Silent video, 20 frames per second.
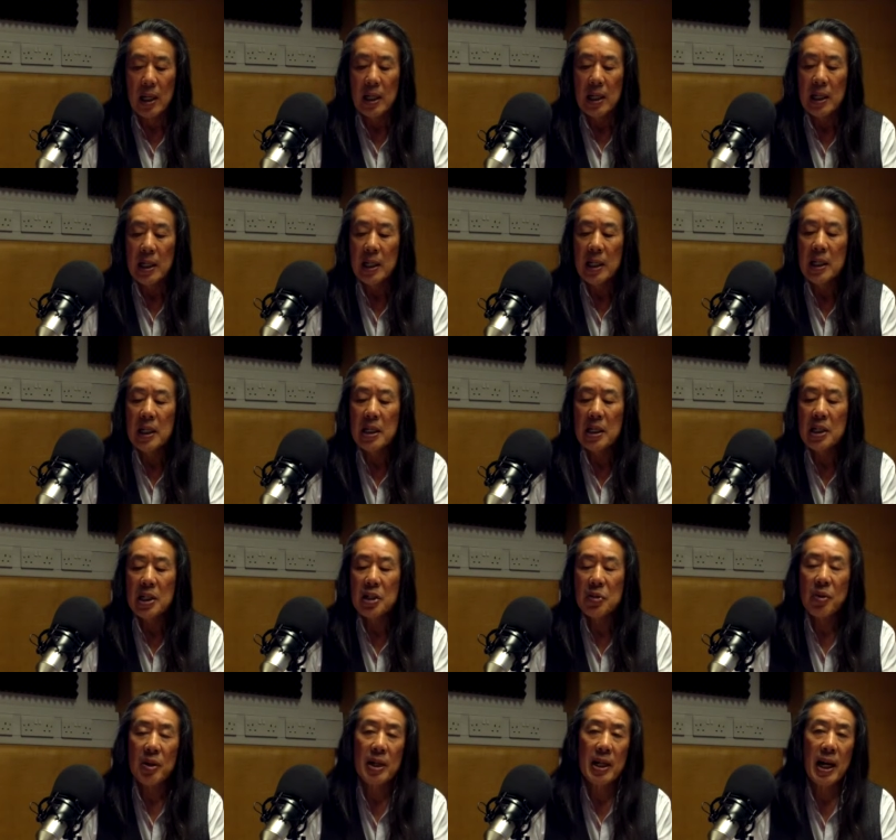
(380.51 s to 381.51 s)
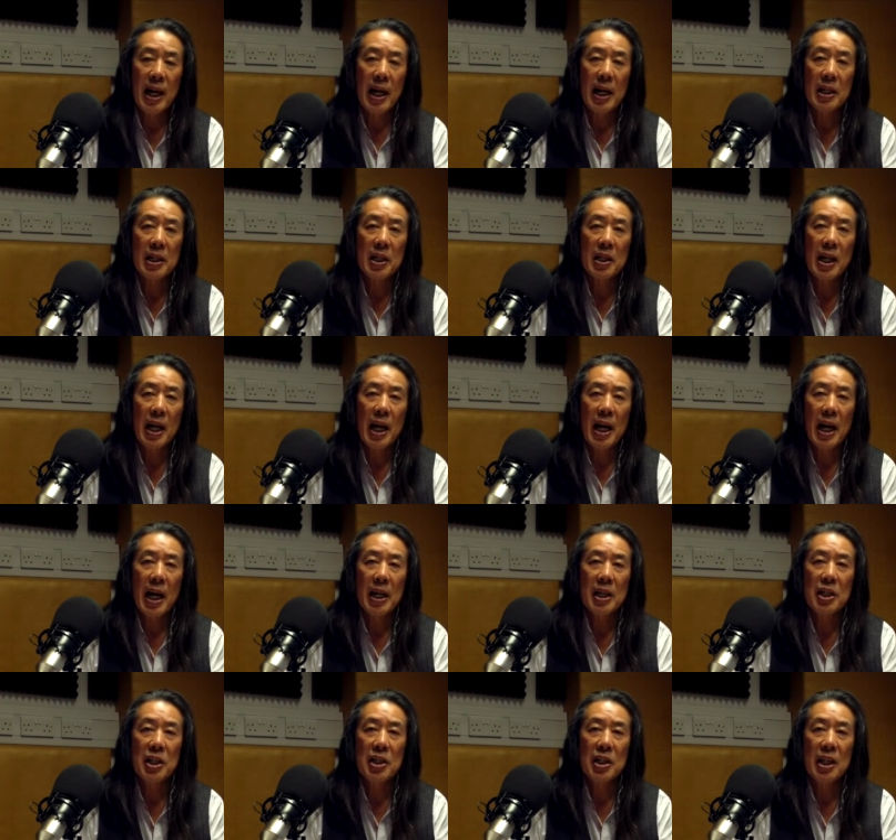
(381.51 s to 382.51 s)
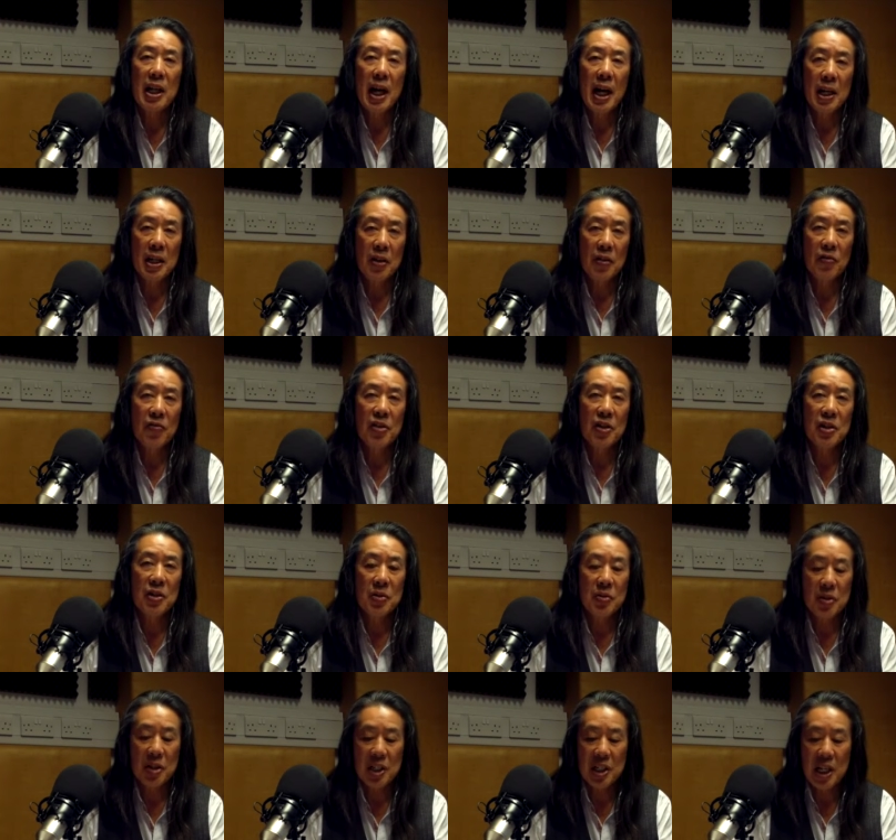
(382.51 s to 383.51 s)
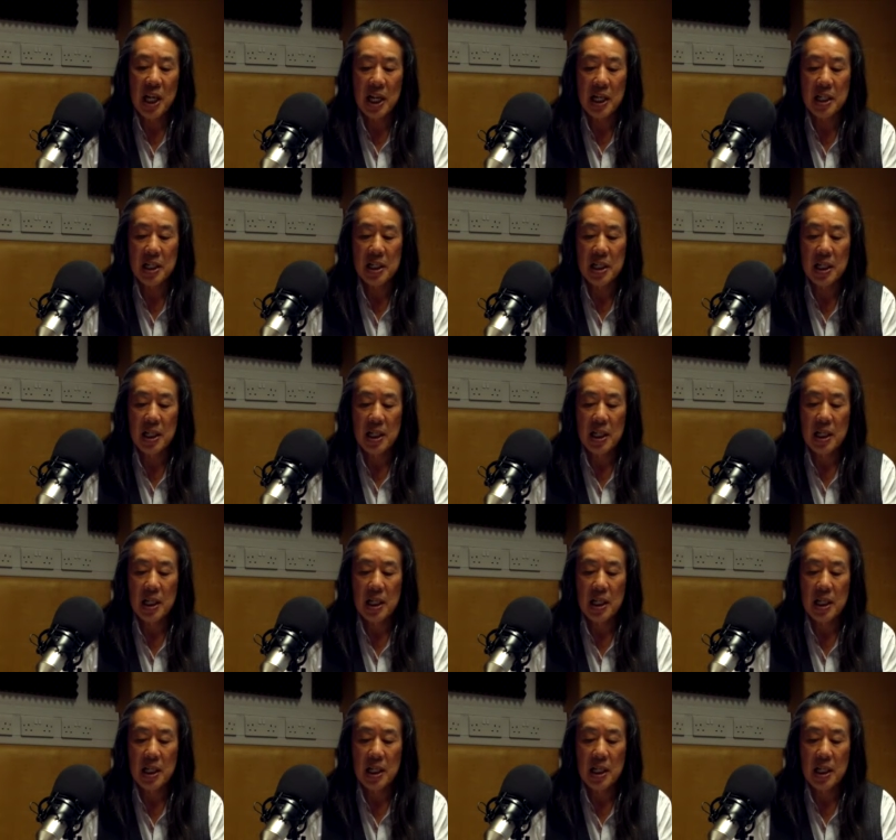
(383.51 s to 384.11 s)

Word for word: He is regarded as the unofficial saint